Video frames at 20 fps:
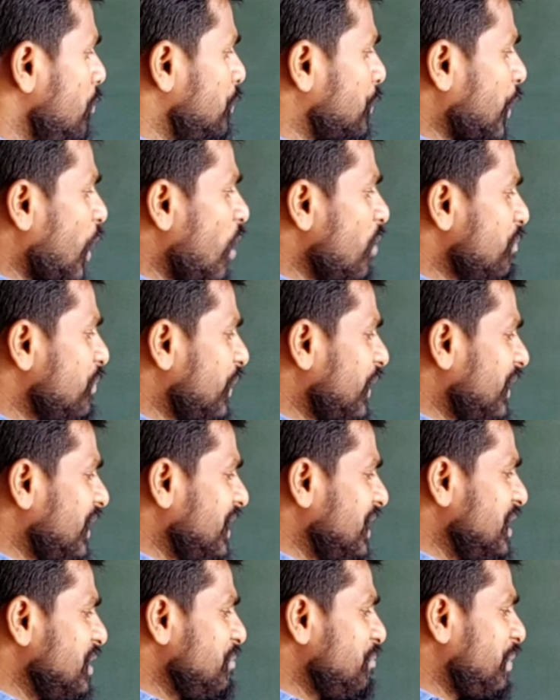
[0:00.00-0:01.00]

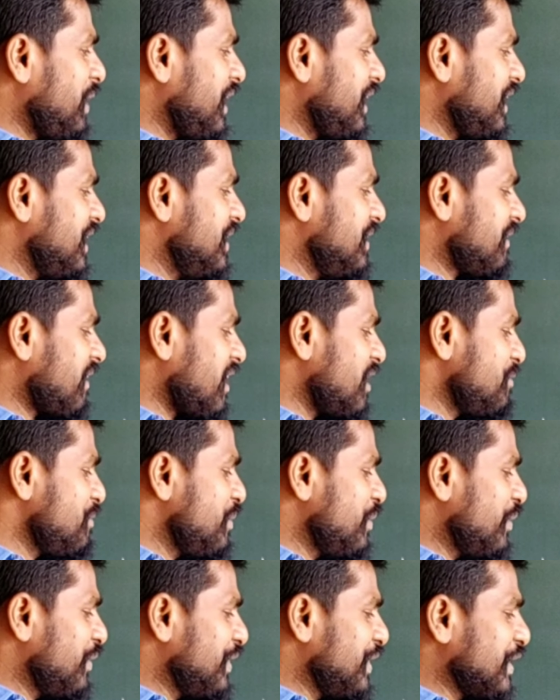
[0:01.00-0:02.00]
properly paired
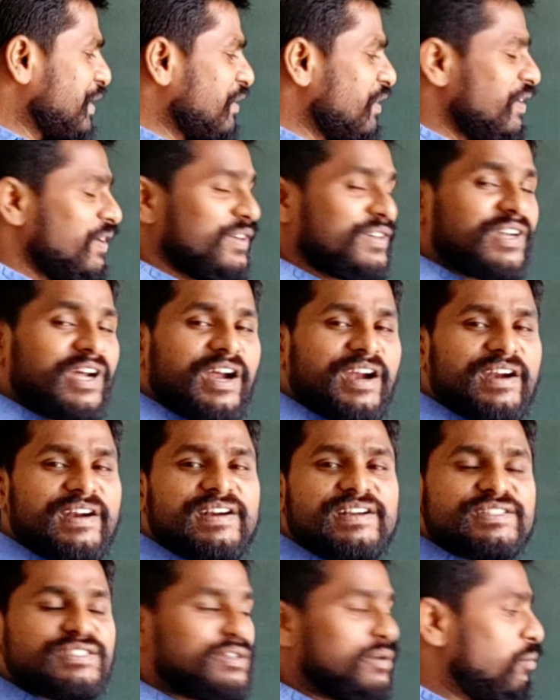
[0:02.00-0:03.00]

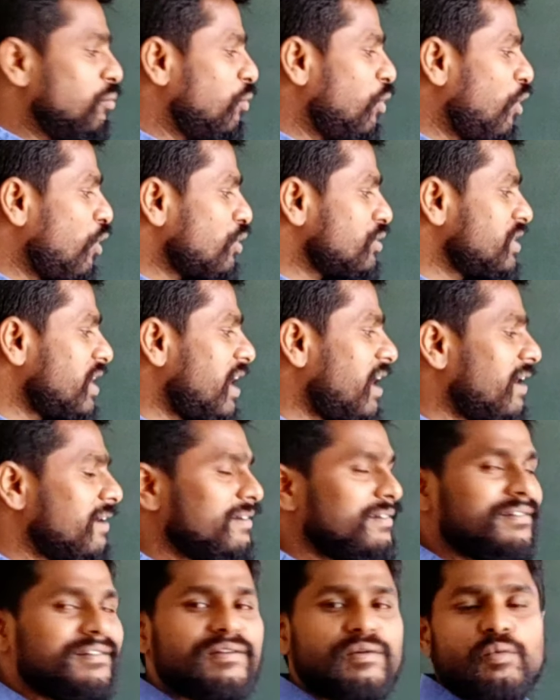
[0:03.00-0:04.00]
ribonucleotides more
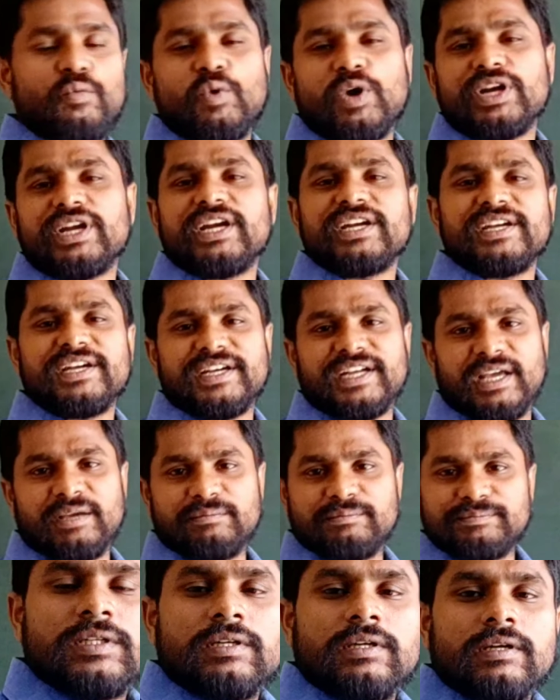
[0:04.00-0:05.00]
than one at a time.
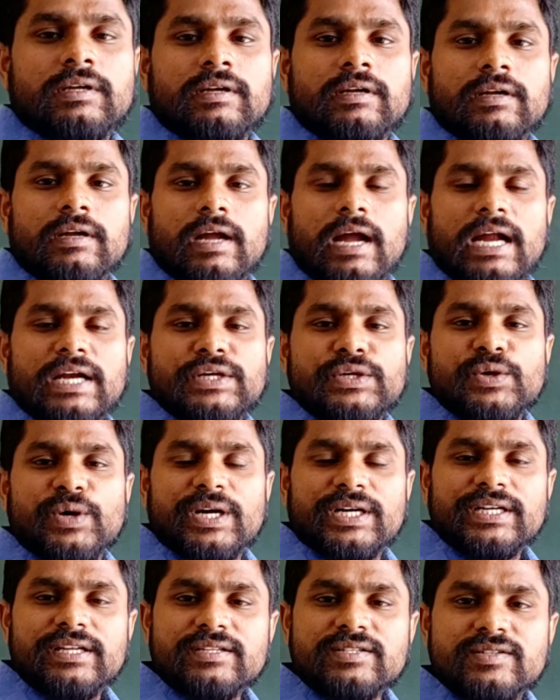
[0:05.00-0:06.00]
And to
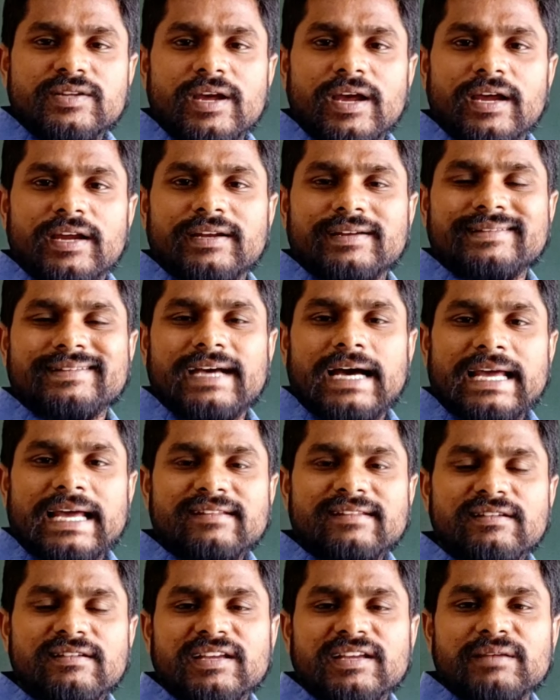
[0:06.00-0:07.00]
understand the
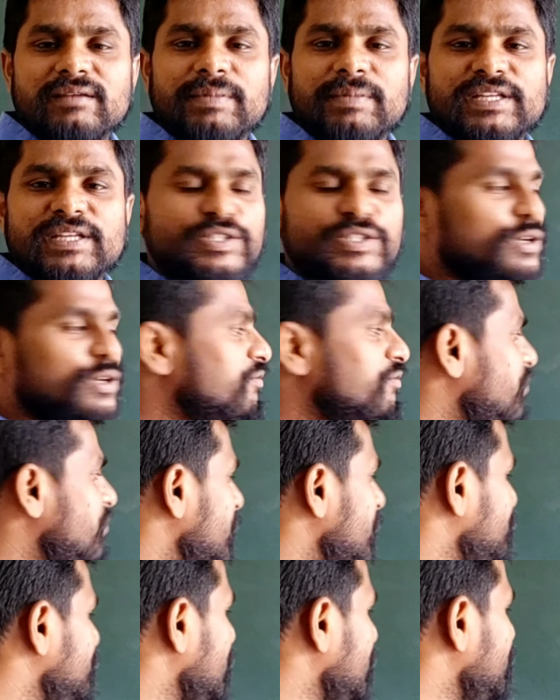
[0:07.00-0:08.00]
another capacity of
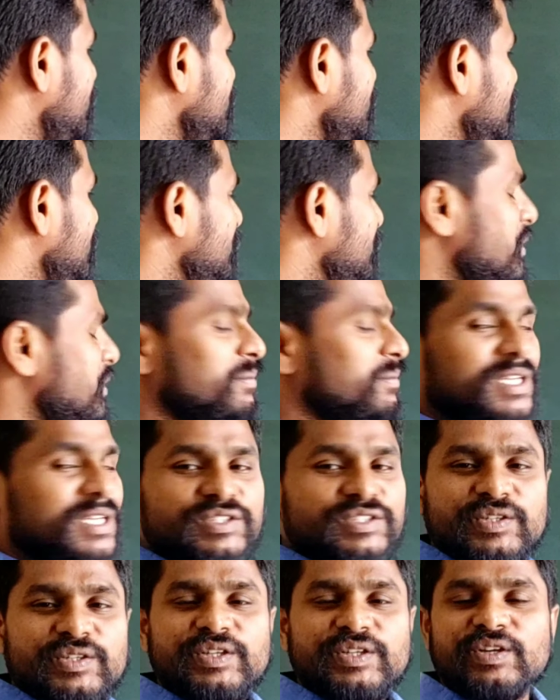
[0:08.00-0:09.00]
5' to 3'
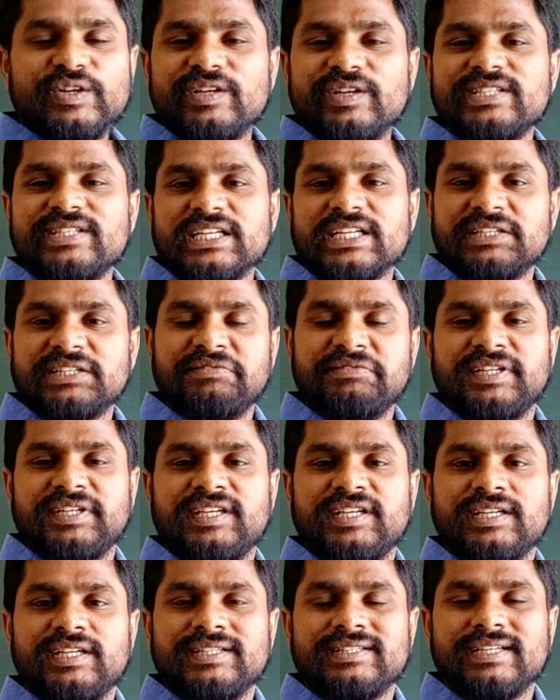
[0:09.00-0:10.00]
exonuclease
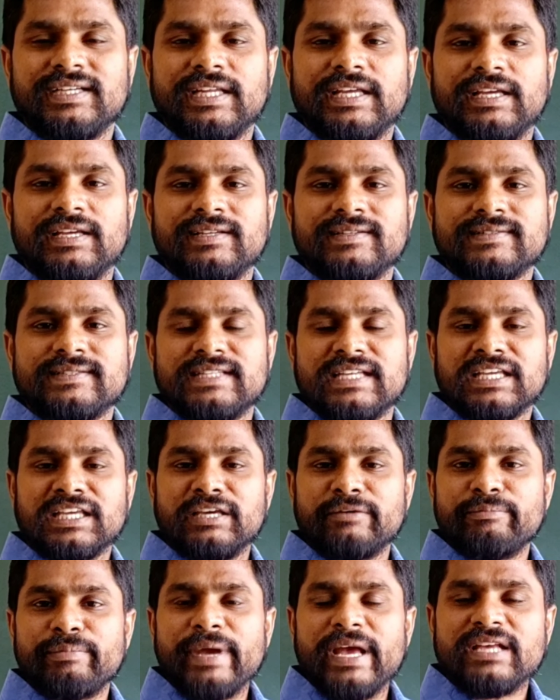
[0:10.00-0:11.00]
activity, that is the
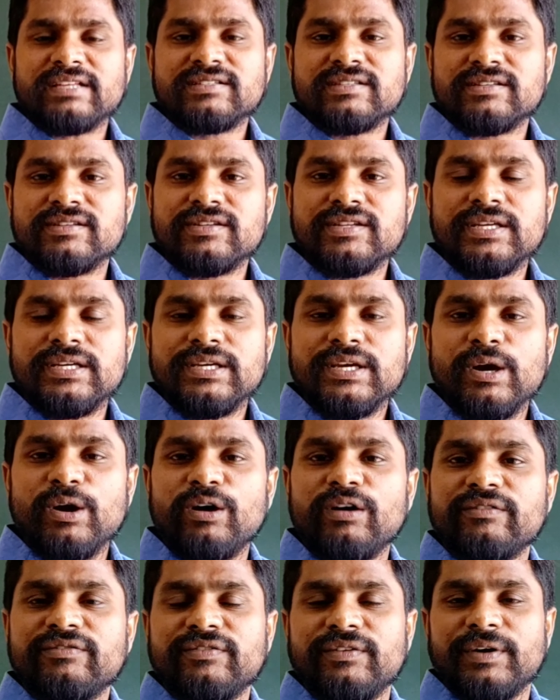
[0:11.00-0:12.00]
capacity
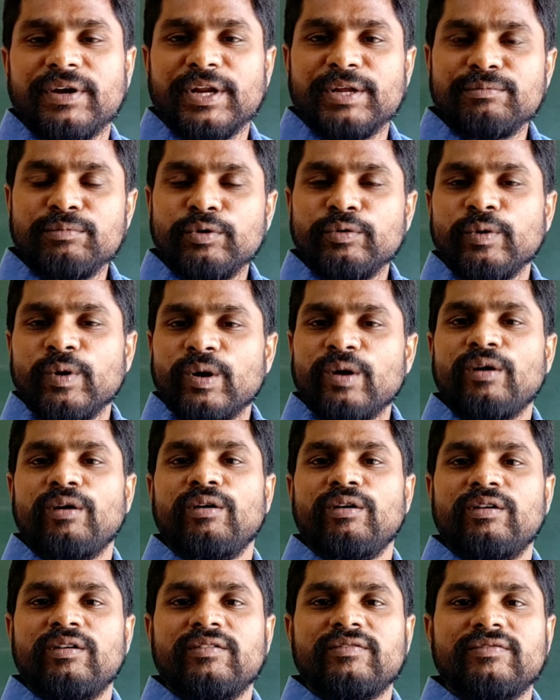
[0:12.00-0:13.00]
of removal
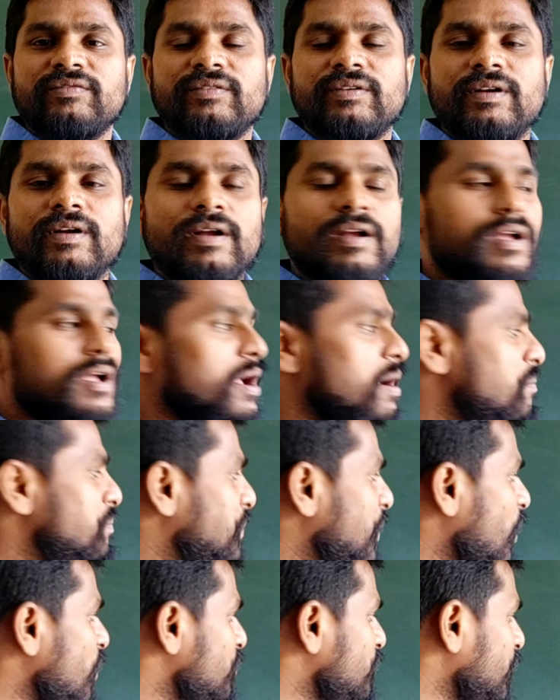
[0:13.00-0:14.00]
of
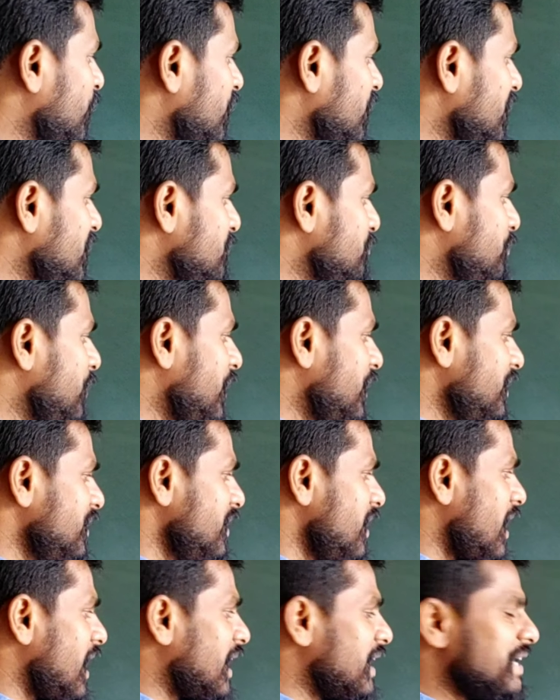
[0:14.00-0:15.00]
properly
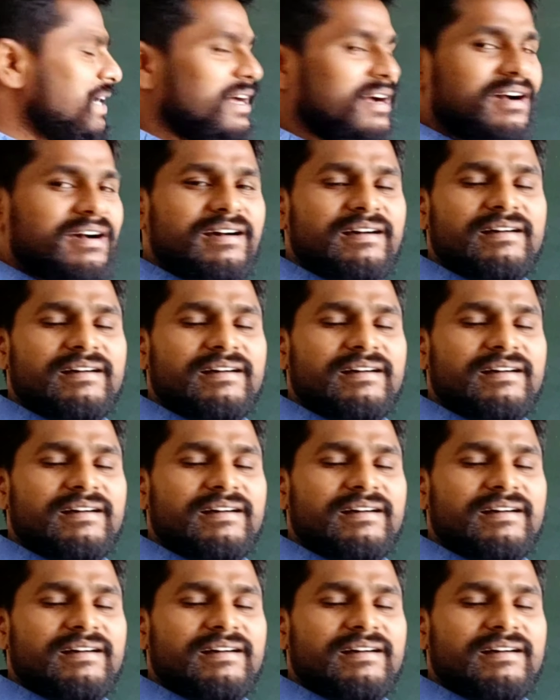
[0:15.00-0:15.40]
paired and